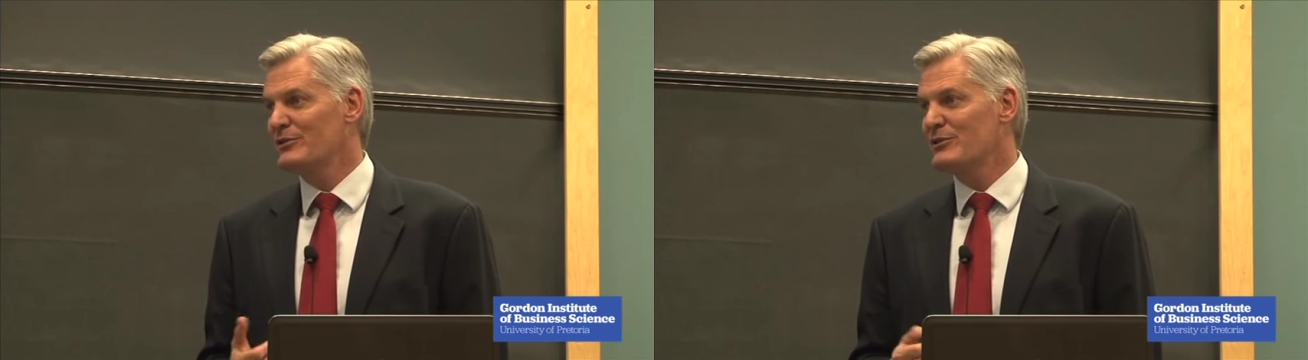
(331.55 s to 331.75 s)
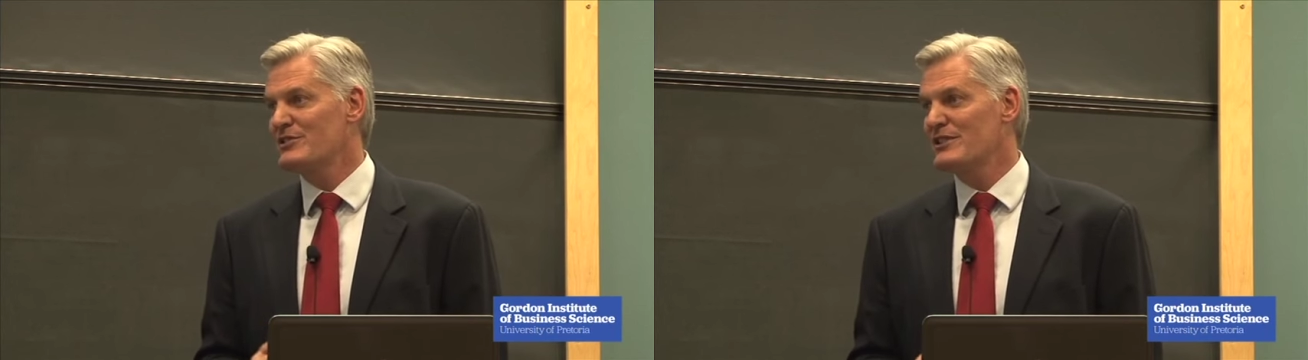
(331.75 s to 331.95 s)

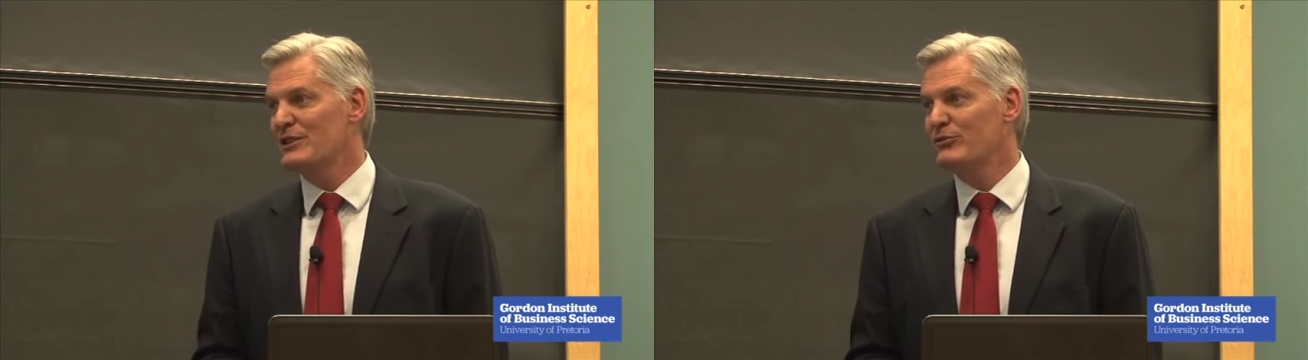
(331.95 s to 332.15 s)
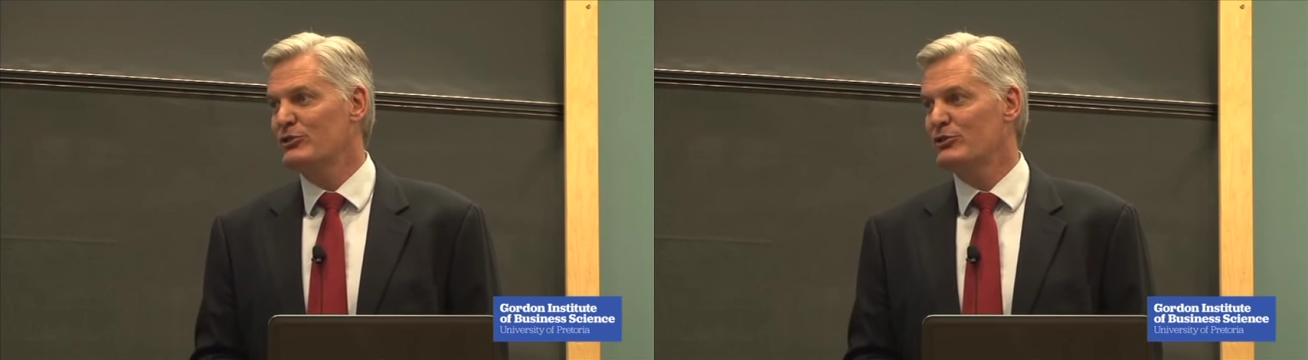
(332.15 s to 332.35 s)

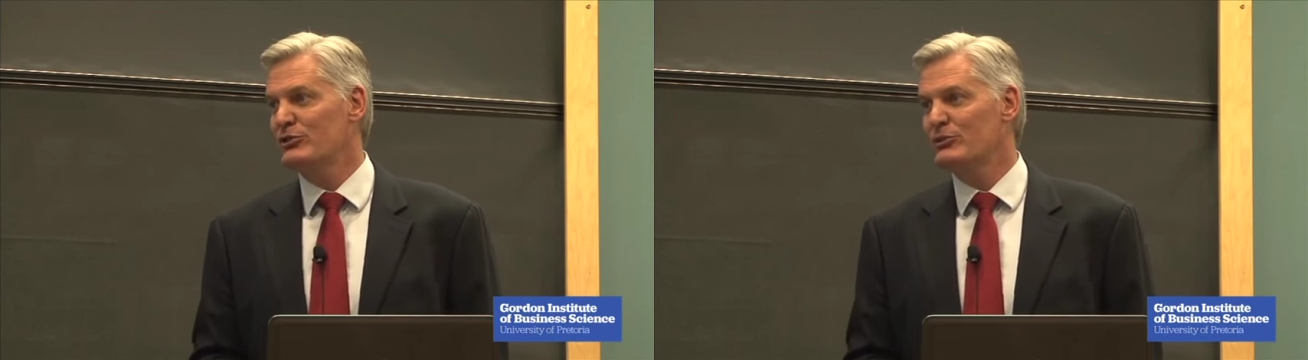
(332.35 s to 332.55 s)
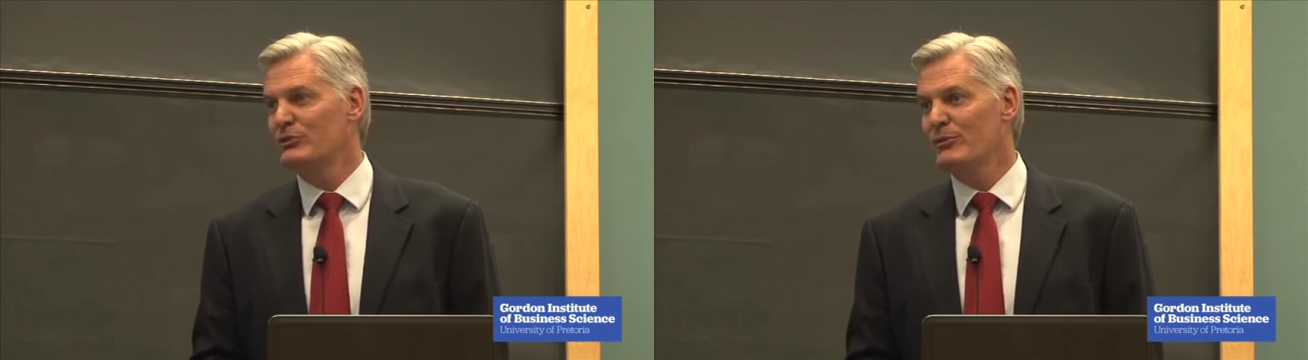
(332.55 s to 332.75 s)
received
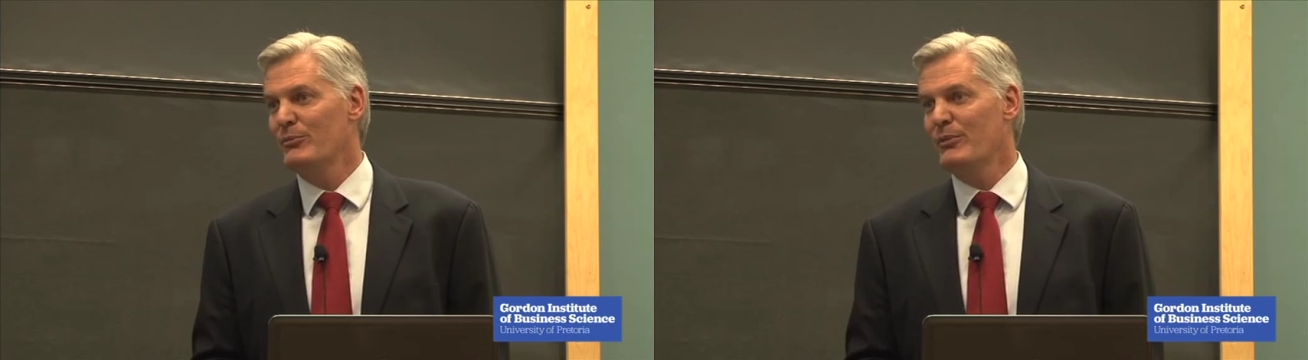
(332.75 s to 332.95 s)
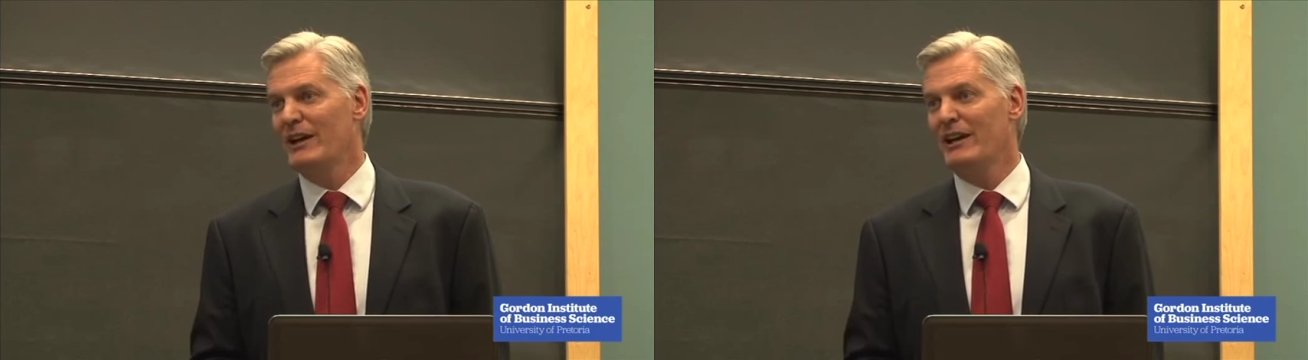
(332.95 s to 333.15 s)
too
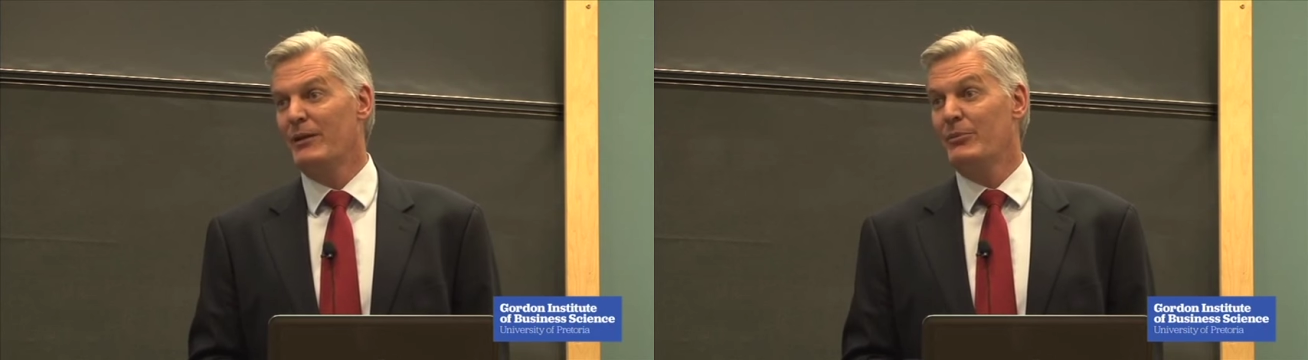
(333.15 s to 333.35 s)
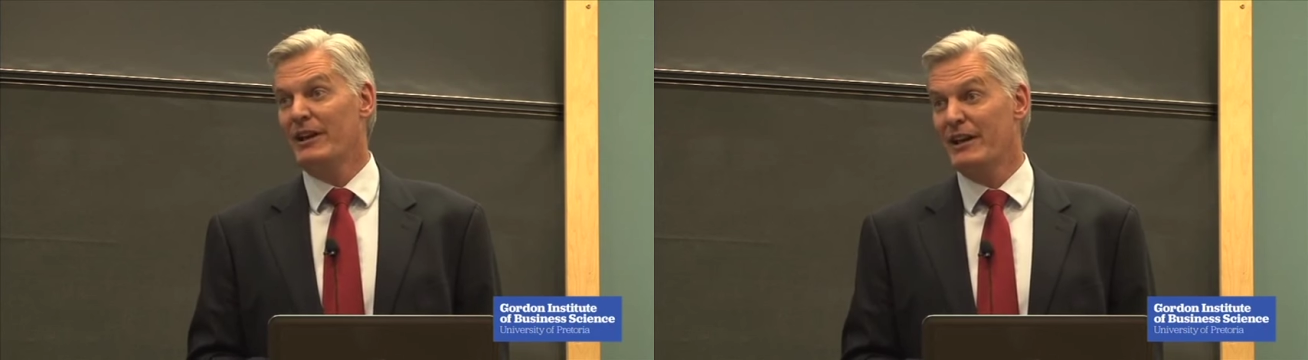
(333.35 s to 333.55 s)
many
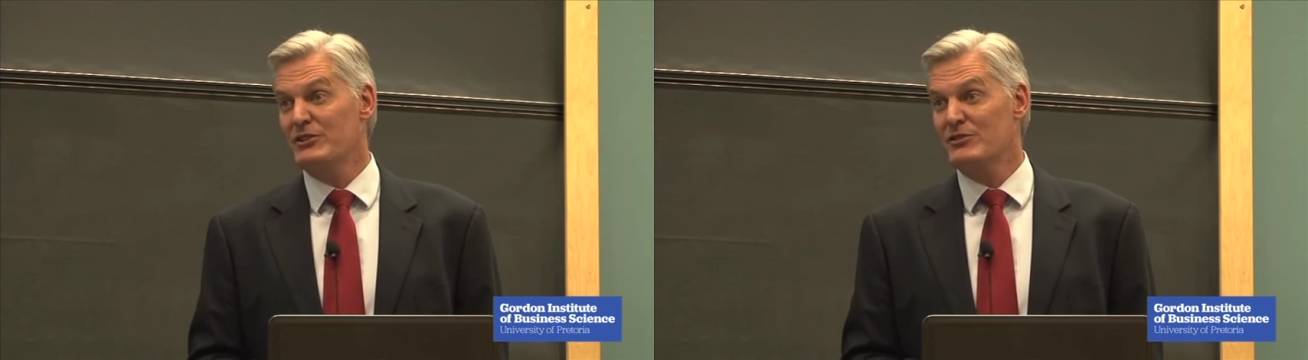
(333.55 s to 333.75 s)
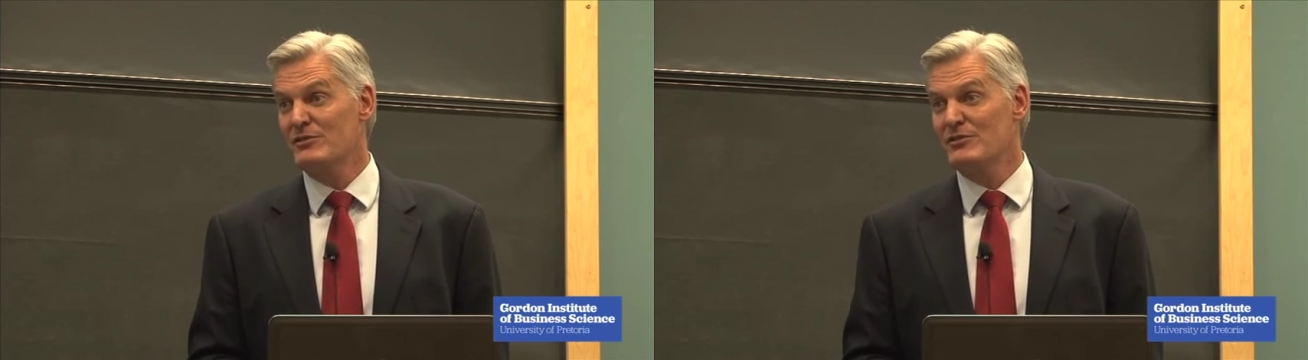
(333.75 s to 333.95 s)

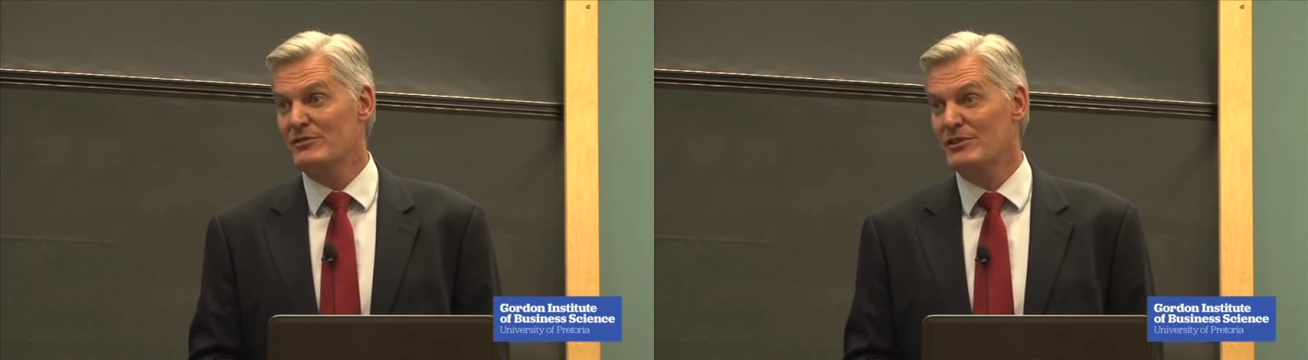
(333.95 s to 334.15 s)
applications.